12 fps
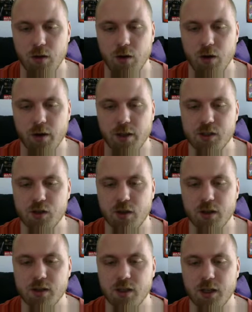Okay, so you
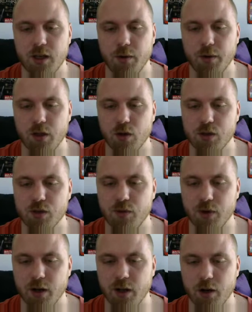can see how it looks
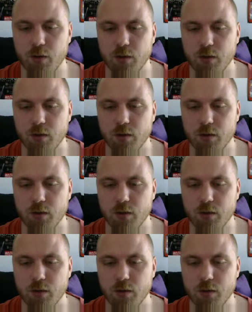for now.